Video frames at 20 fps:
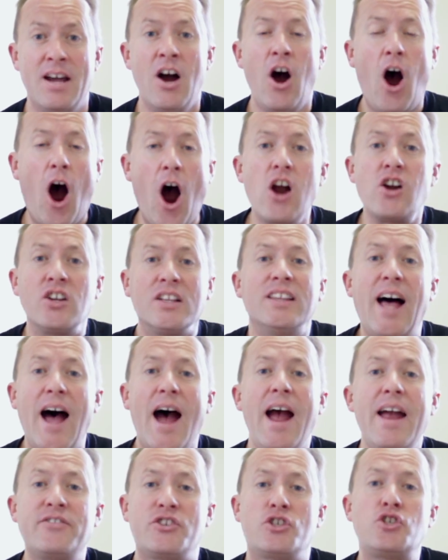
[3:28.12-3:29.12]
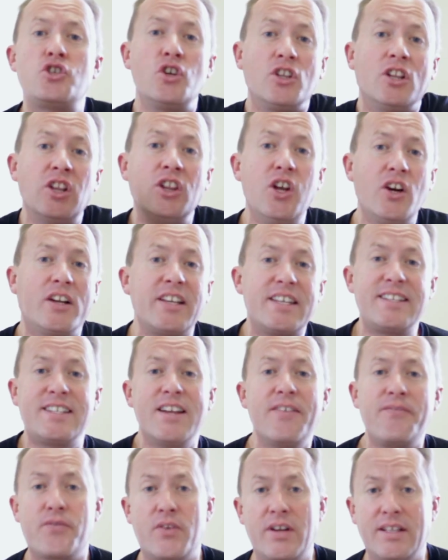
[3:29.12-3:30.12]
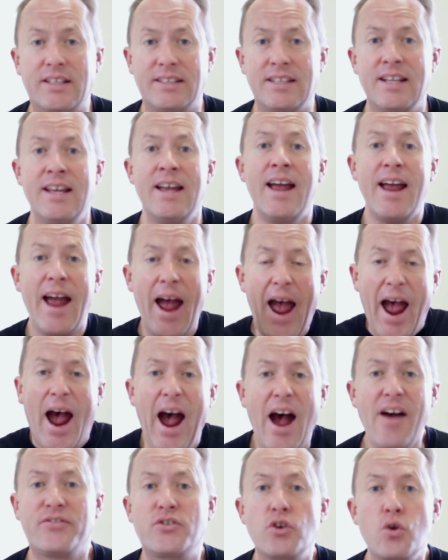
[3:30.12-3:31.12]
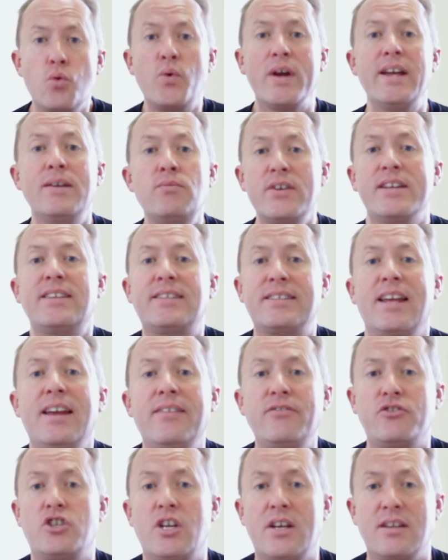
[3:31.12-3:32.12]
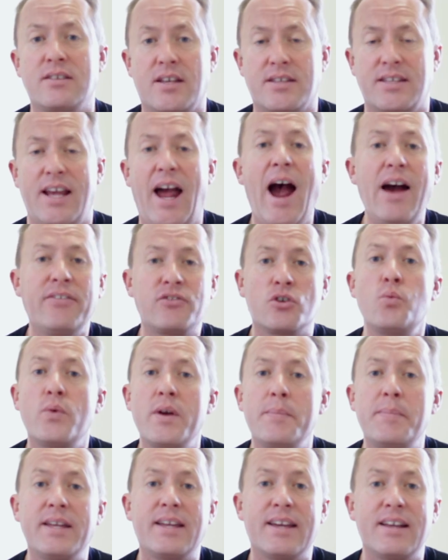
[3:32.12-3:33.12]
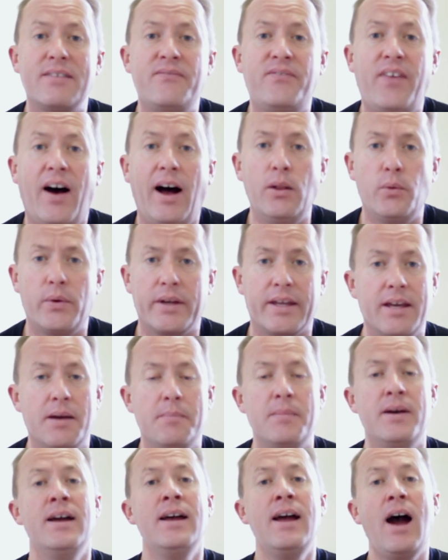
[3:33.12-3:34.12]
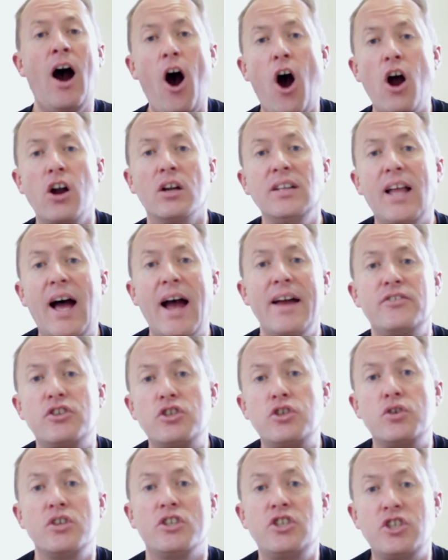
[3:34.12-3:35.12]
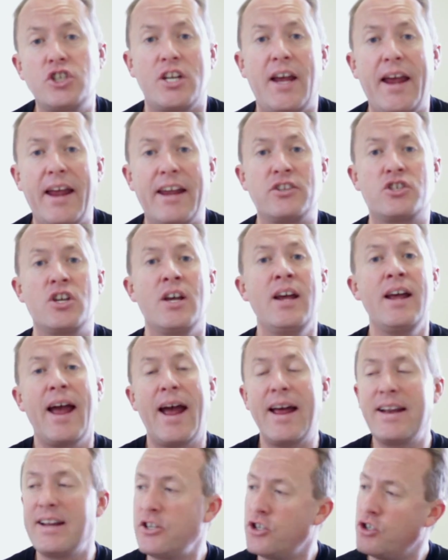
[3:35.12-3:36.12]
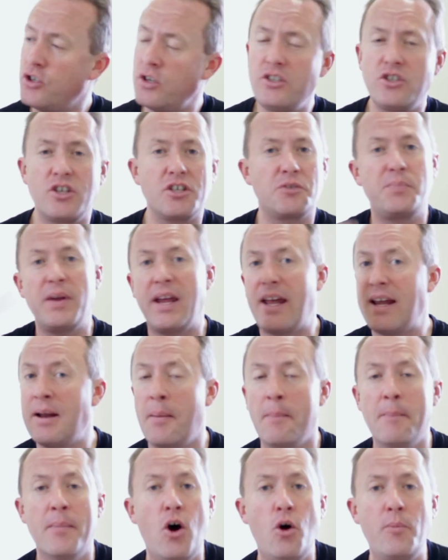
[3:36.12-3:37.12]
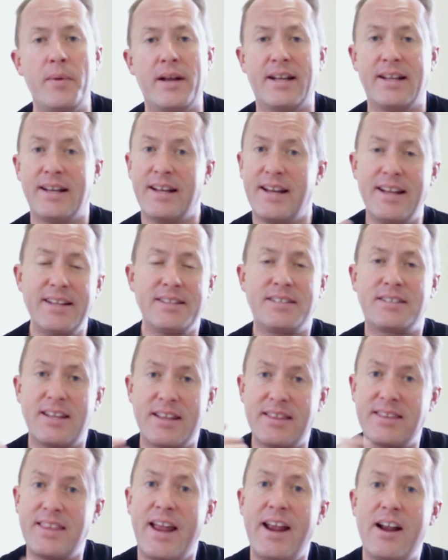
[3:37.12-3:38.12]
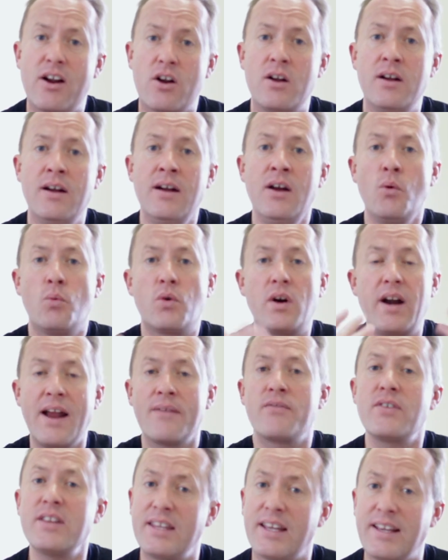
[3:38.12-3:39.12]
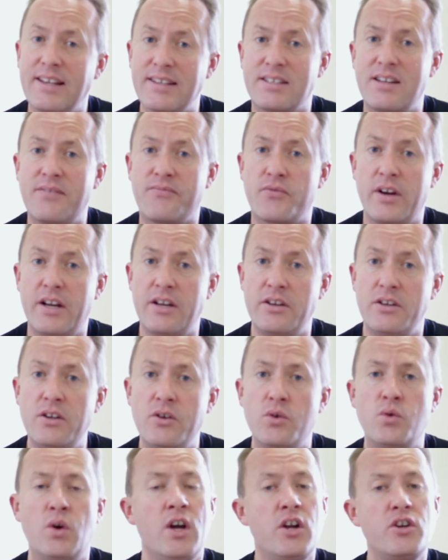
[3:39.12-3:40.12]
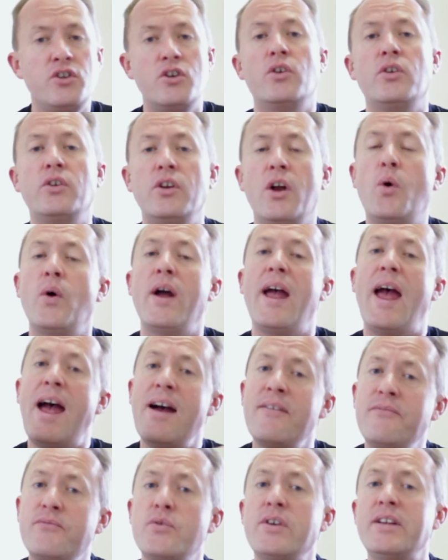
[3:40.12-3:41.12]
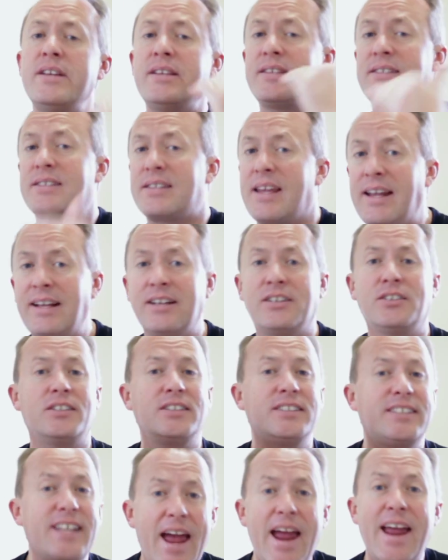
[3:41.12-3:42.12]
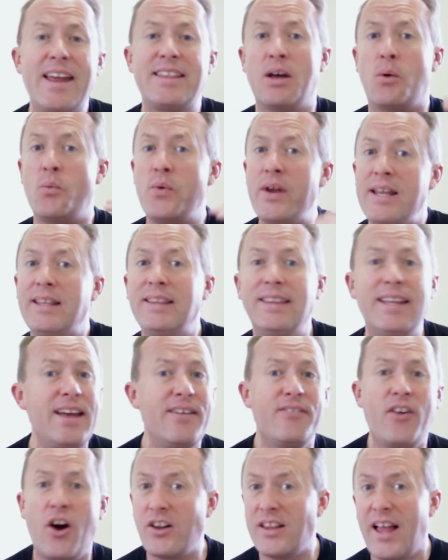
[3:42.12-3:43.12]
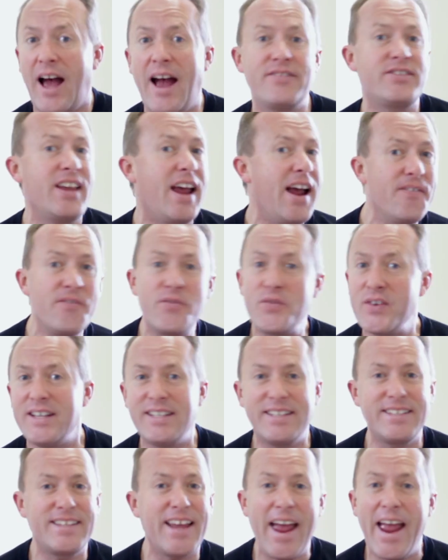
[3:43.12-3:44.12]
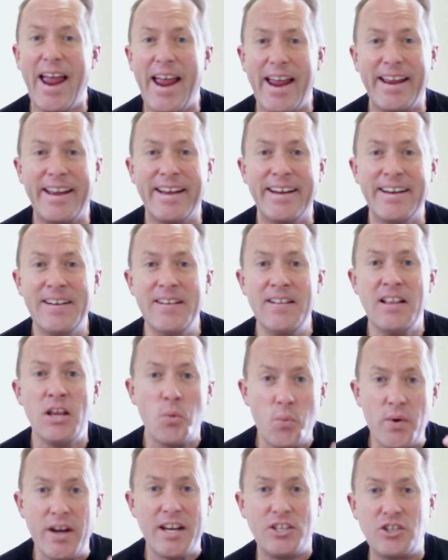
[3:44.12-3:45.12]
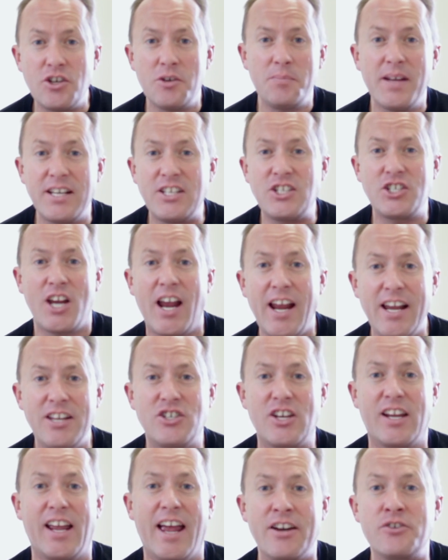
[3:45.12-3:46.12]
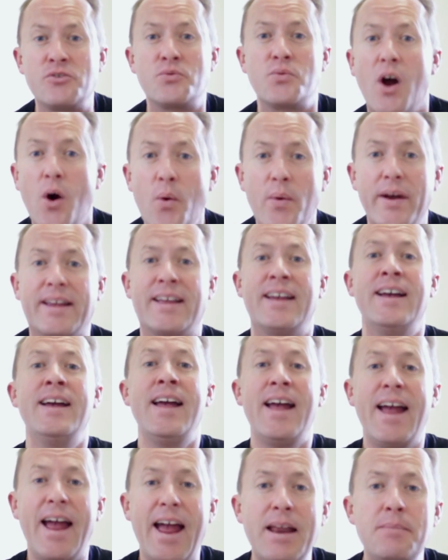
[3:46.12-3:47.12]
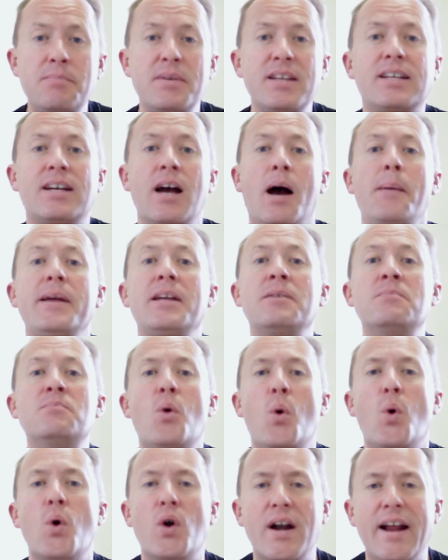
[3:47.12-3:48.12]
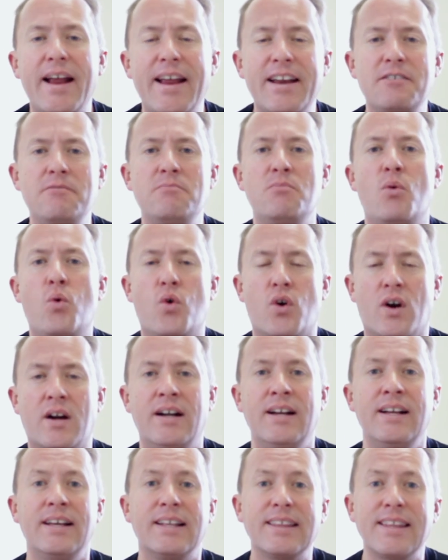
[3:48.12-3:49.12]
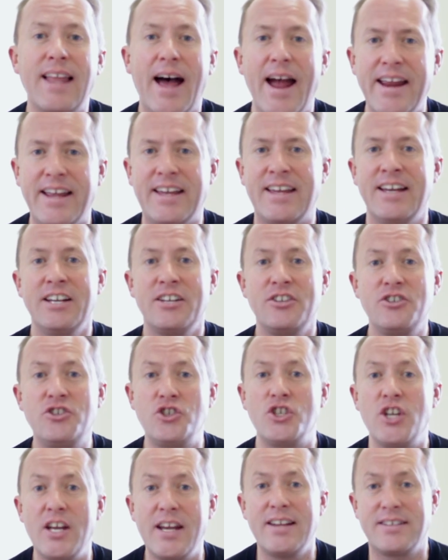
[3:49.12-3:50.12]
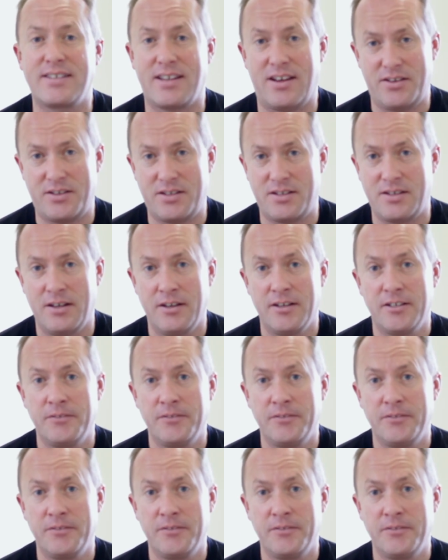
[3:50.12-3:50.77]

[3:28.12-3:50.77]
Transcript: Our lives should look different after we receive Jesus, after we begin following him. Our lives should change. And it shouldn't just be in a moment, in an instant there, where everything is different and new. No, no, no. Every single day that we live our lives, every day, we should be changing and growing and becoming more and more like Jesus.